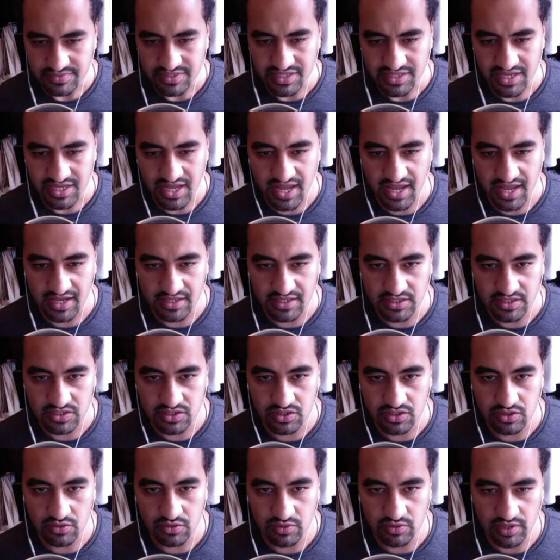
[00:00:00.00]
And
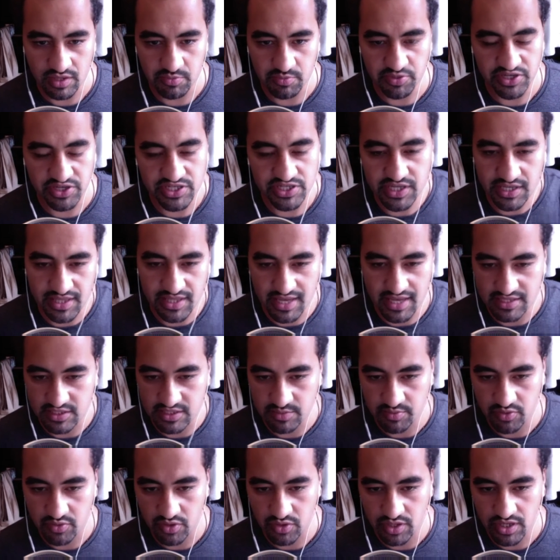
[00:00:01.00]
so we appreciate that
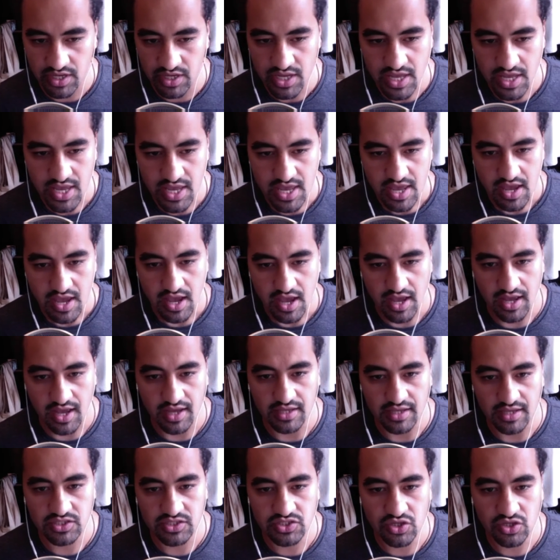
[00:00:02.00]
support.
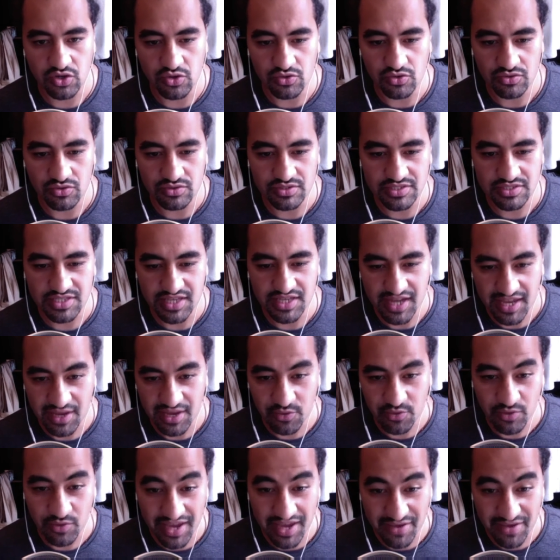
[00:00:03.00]
So today
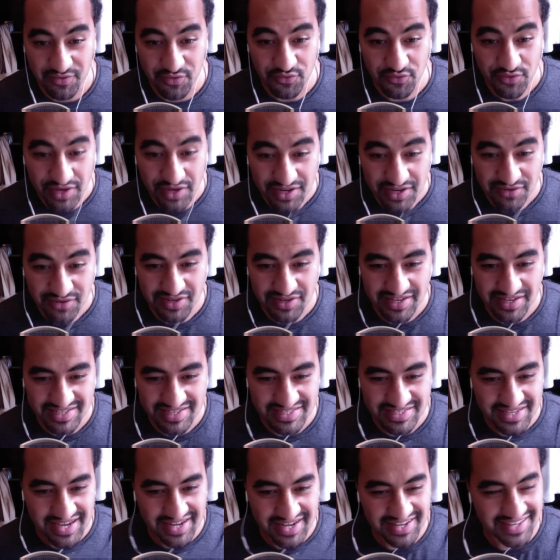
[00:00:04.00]
we have a really, really
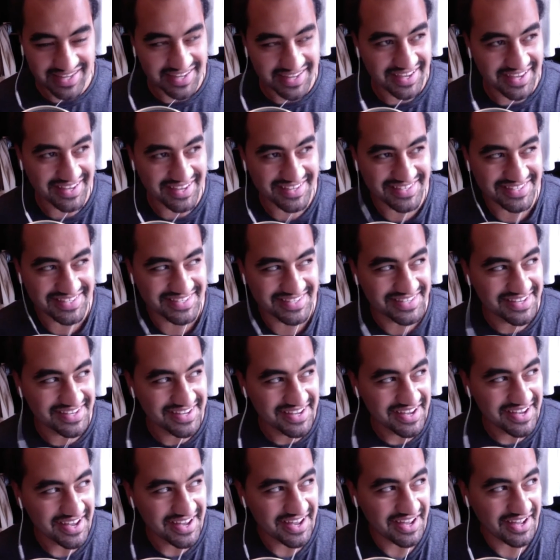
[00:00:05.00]
exciting guest,
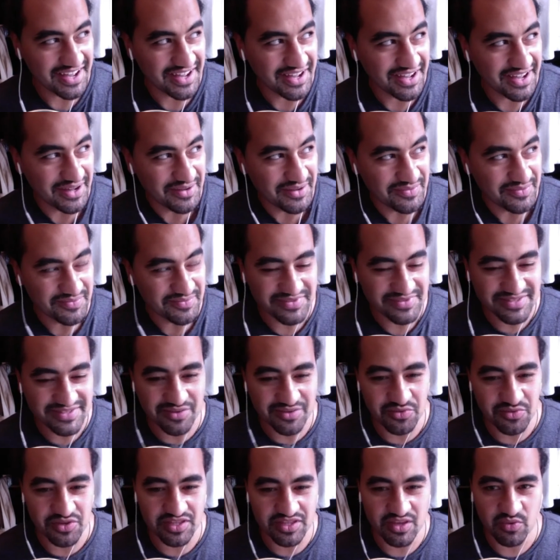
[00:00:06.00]

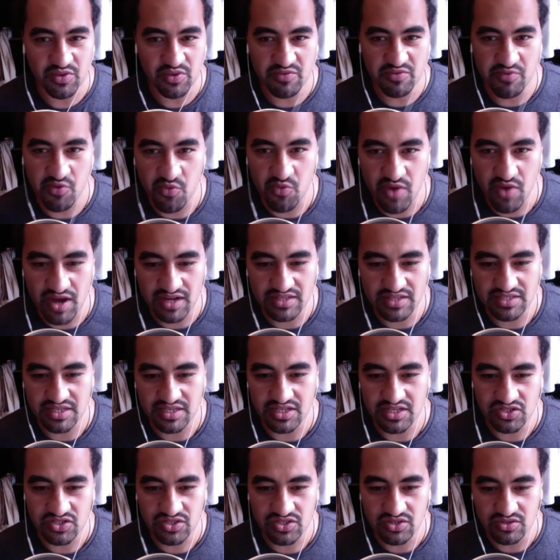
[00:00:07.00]
someone that we've been wanting to
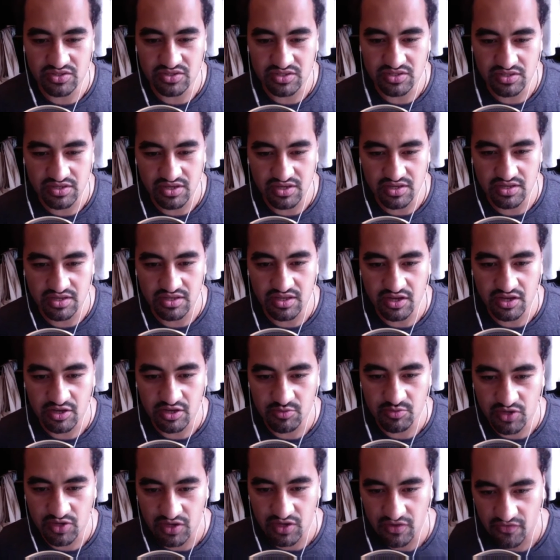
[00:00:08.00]
introduce to the
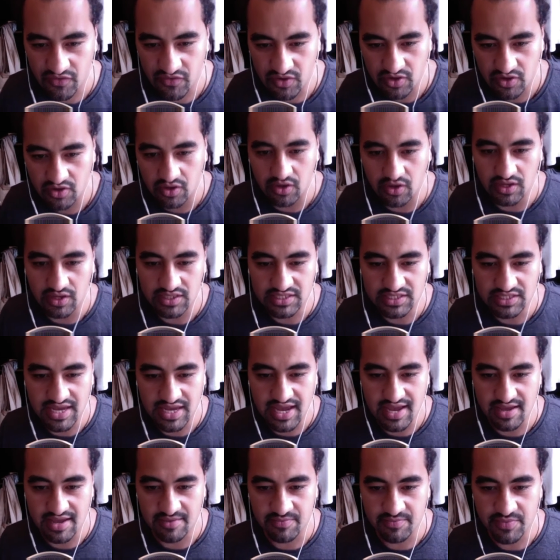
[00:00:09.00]
community for a long
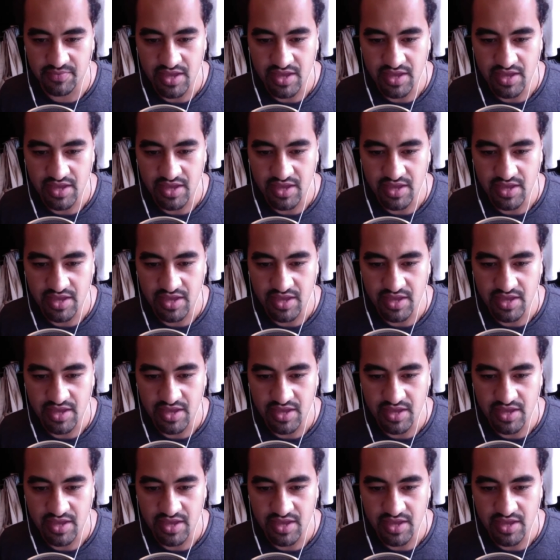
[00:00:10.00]
time.